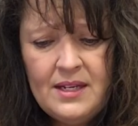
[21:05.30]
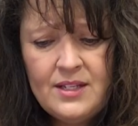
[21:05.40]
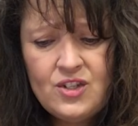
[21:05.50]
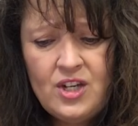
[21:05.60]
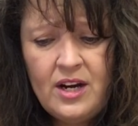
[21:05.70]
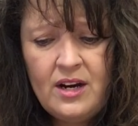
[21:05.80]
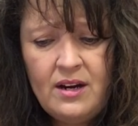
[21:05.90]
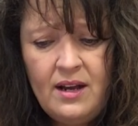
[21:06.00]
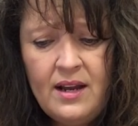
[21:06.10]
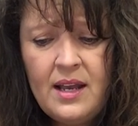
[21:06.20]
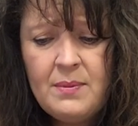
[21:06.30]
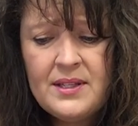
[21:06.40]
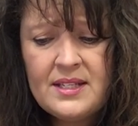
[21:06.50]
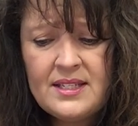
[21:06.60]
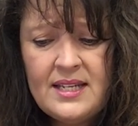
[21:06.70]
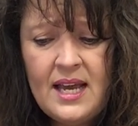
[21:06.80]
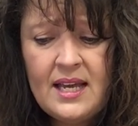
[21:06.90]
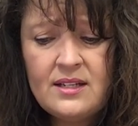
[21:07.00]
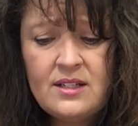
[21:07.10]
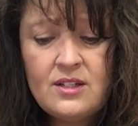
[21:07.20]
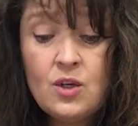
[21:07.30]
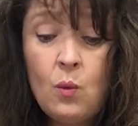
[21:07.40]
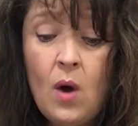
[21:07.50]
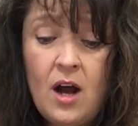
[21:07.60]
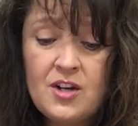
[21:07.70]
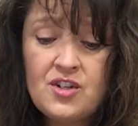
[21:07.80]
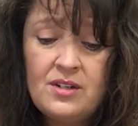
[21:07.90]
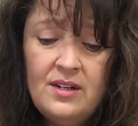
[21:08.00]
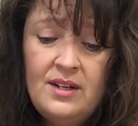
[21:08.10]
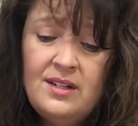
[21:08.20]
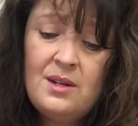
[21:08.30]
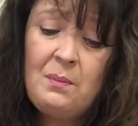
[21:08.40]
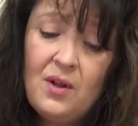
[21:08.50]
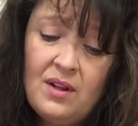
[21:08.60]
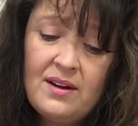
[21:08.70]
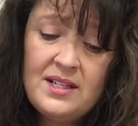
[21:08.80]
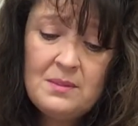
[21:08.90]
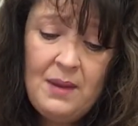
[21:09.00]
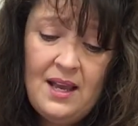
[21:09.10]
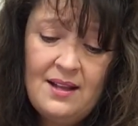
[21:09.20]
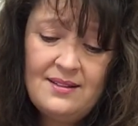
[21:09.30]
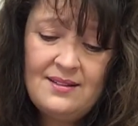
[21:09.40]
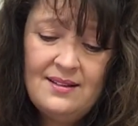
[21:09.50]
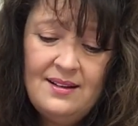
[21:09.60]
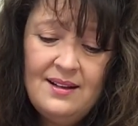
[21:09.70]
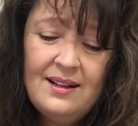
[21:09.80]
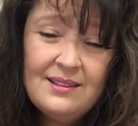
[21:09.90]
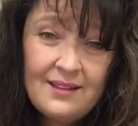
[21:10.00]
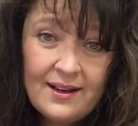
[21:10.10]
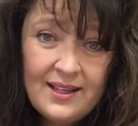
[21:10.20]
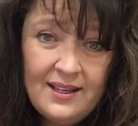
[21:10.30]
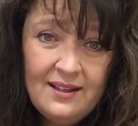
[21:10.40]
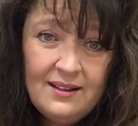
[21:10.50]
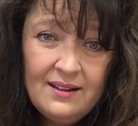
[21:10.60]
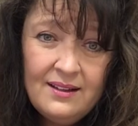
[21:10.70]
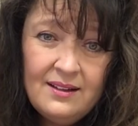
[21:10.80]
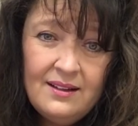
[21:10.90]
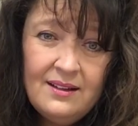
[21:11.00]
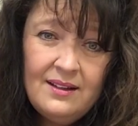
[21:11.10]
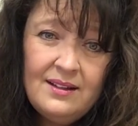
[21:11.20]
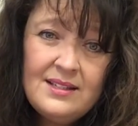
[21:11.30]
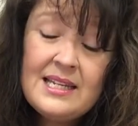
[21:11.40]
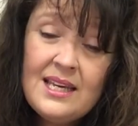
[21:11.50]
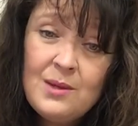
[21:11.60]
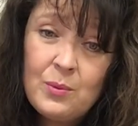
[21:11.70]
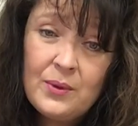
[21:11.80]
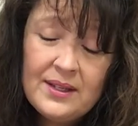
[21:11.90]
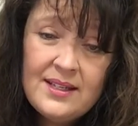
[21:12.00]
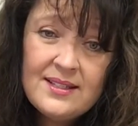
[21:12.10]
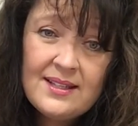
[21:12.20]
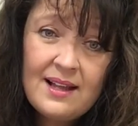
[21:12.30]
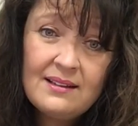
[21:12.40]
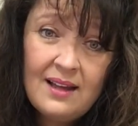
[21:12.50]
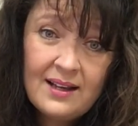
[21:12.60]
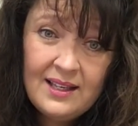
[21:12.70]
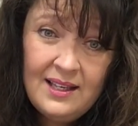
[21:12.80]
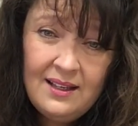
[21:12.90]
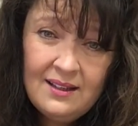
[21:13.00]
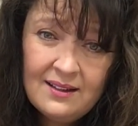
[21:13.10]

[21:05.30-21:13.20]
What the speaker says: his chair, unable to stand, to wash, to pull on his pants. Lucky? Did he really say lucky?